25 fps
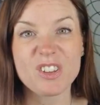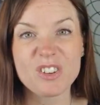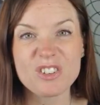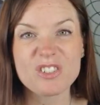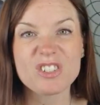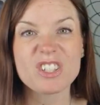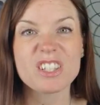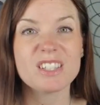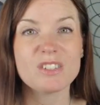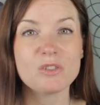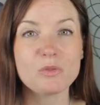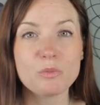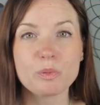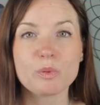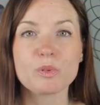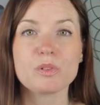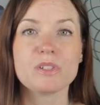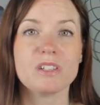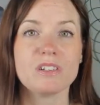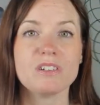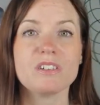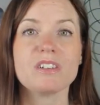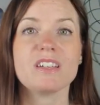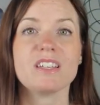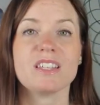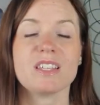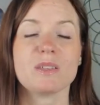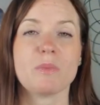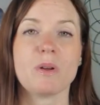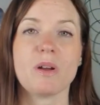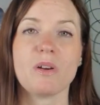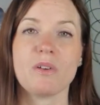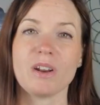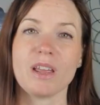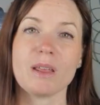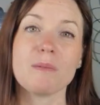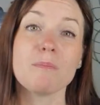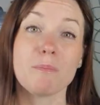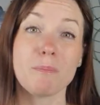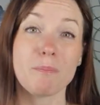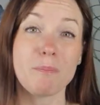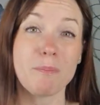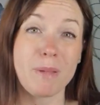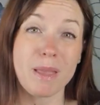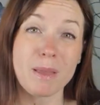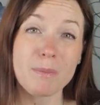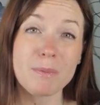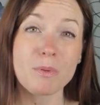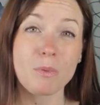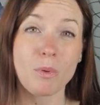you're super serious about and
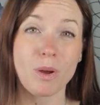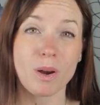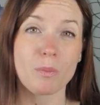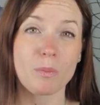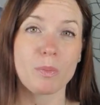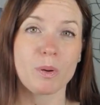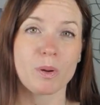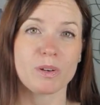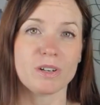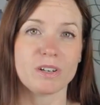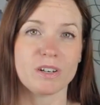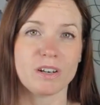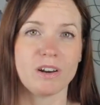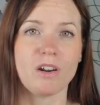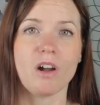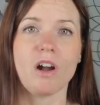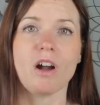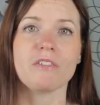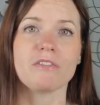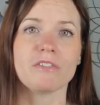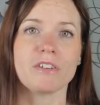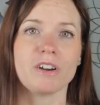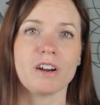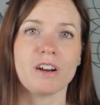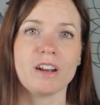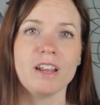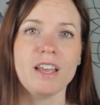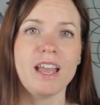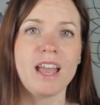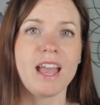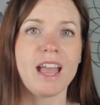maybe want to put in an offer.